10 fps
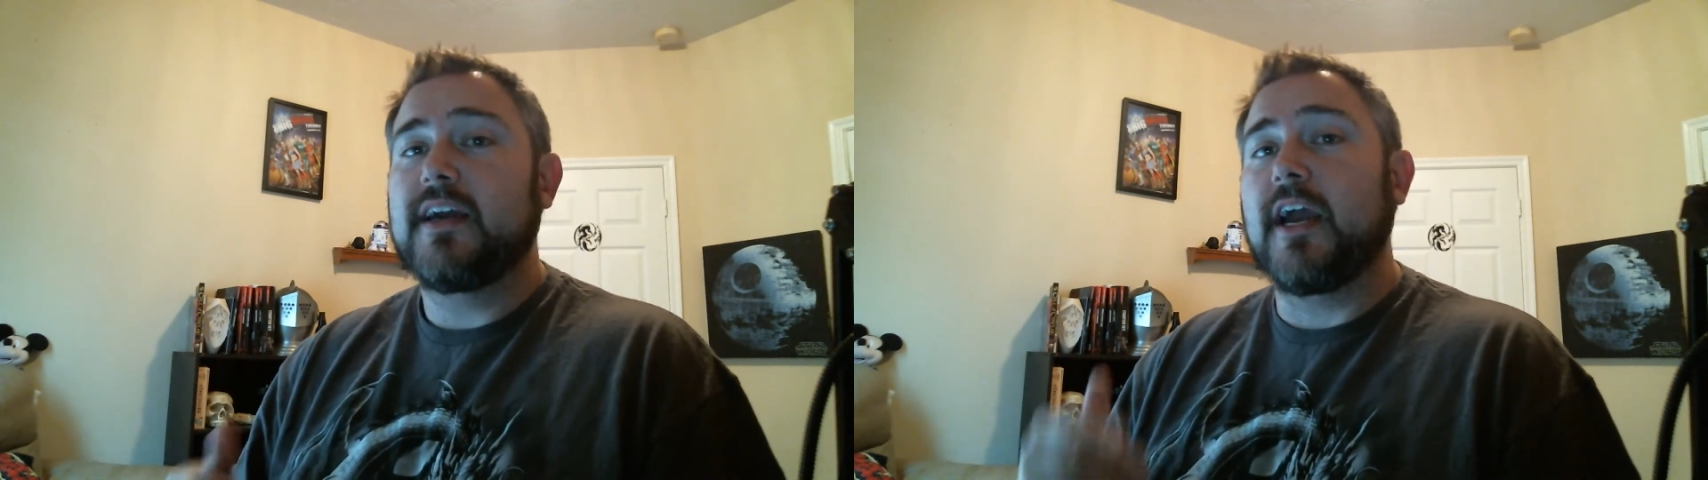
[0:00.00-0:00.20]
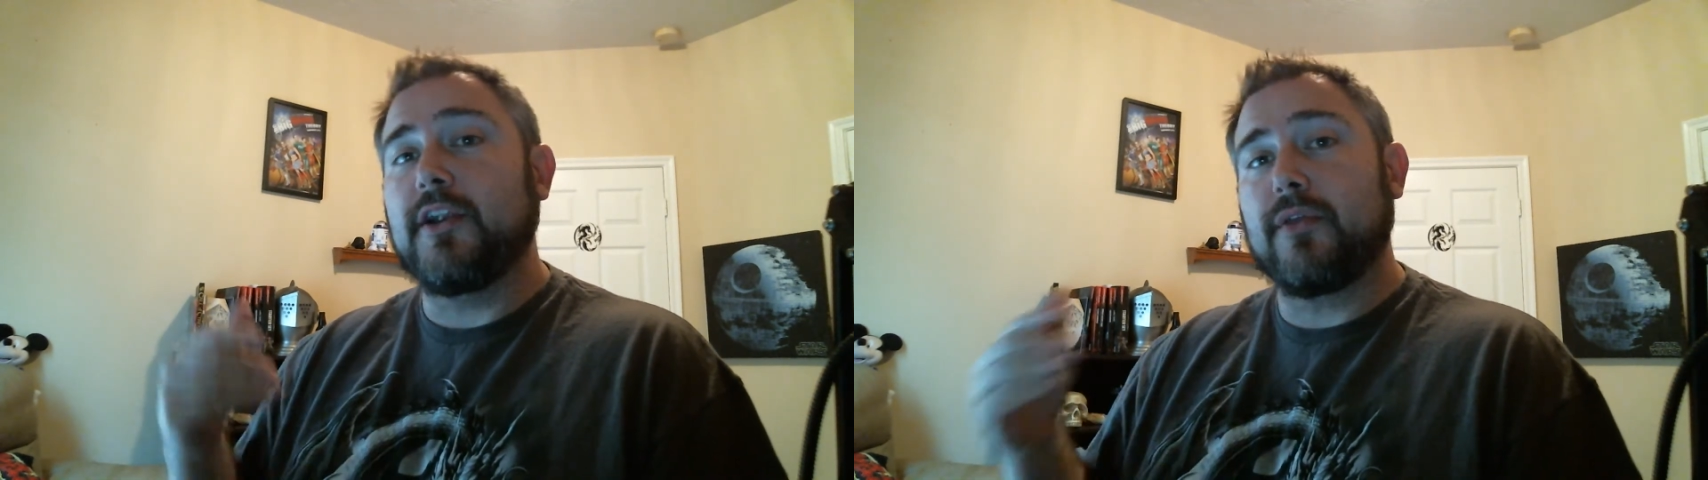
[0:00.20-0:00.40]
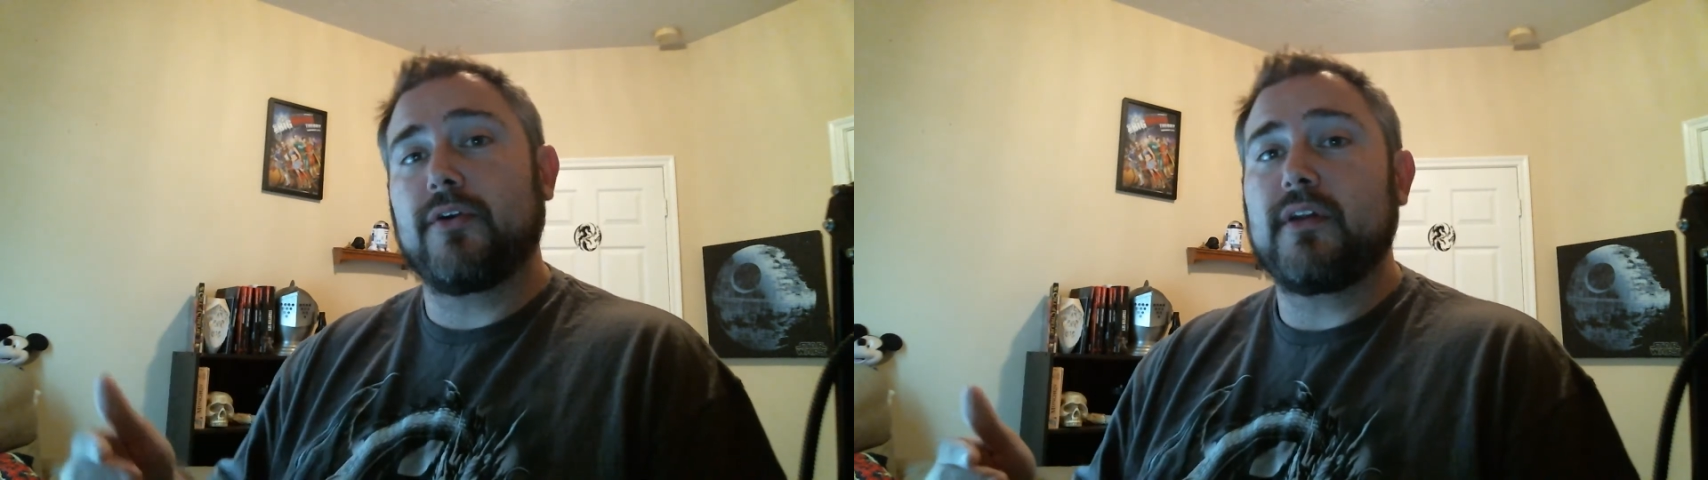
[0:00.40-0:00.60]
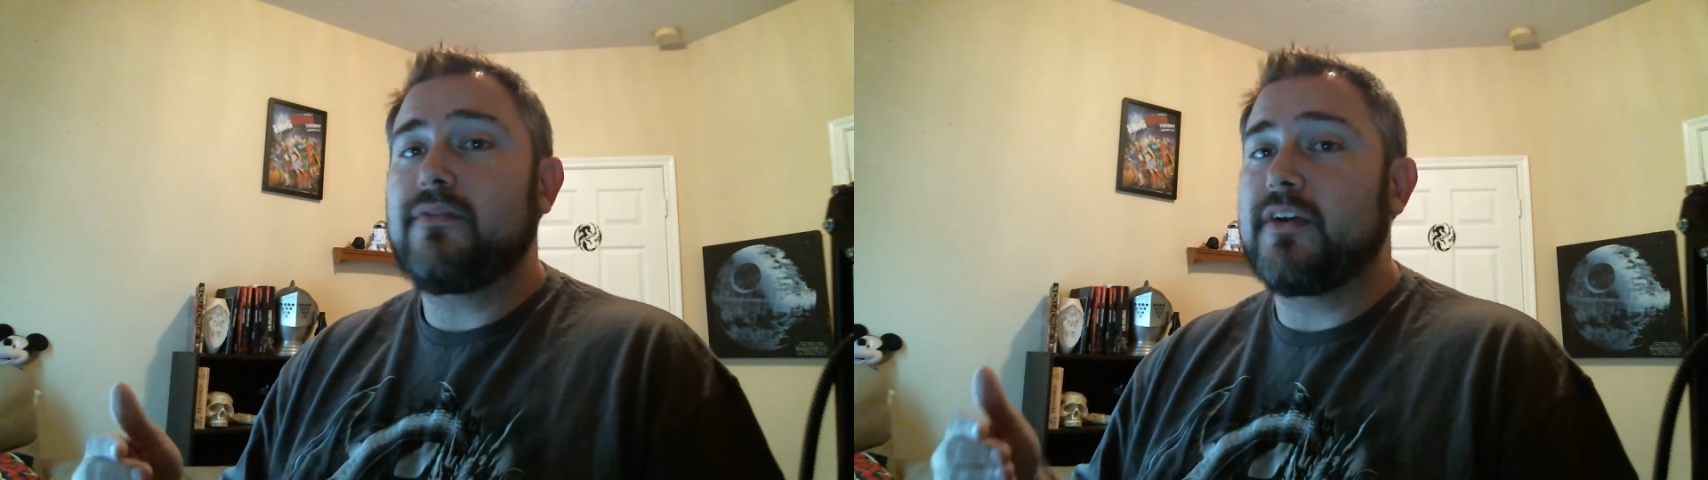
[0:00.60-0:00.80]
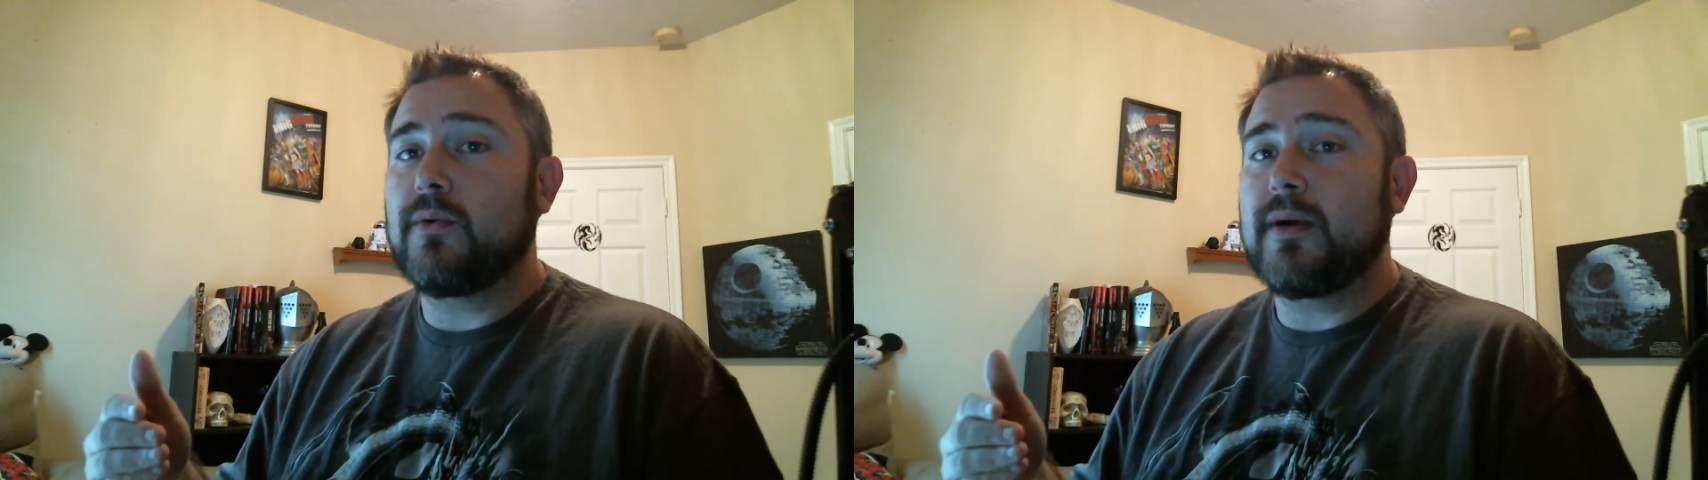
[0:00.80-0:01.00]
and you're 30
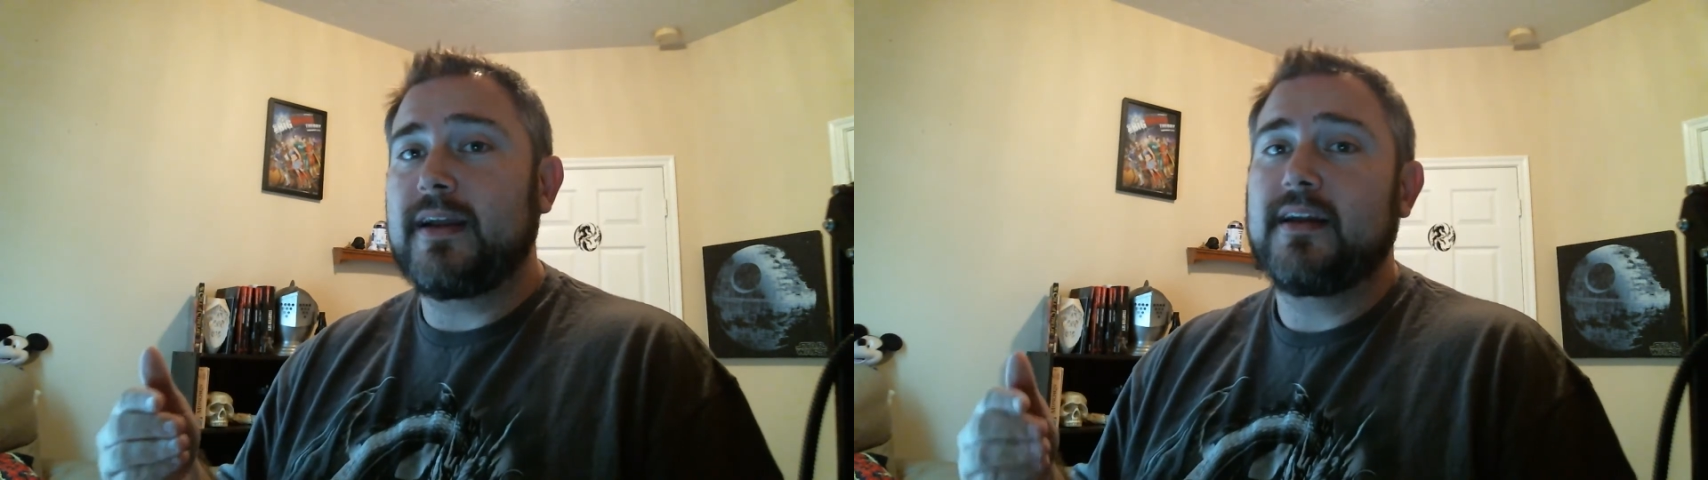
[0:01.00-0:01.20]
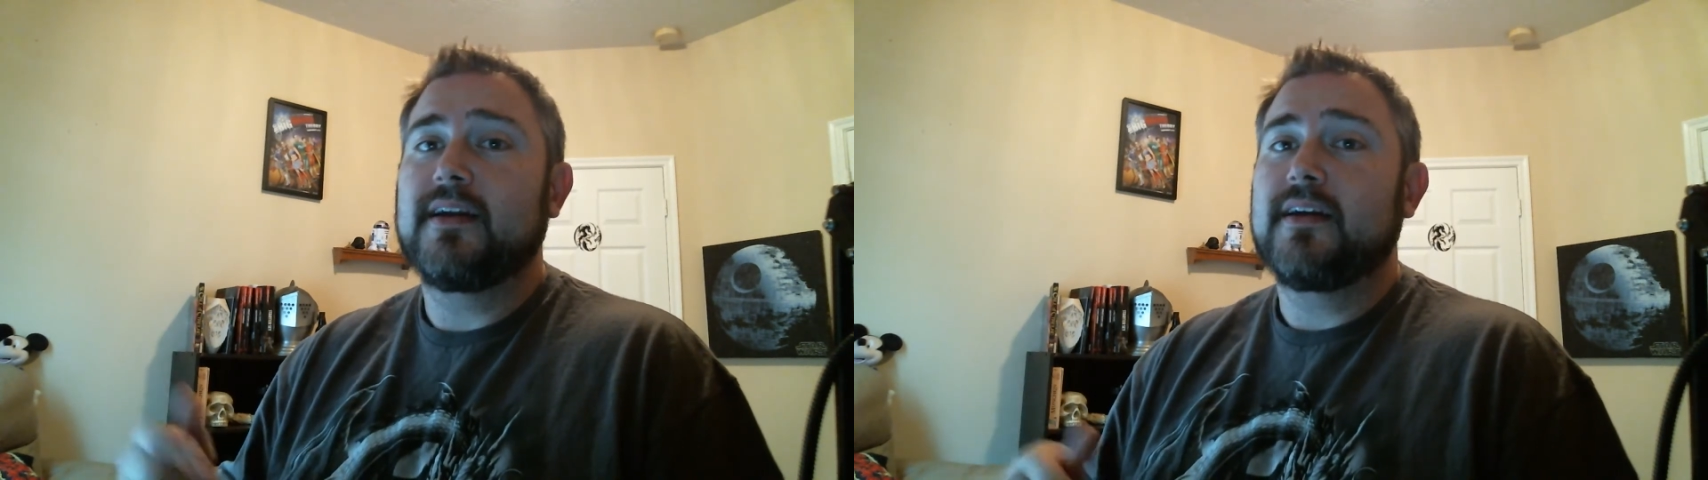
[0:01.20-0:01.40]
feet away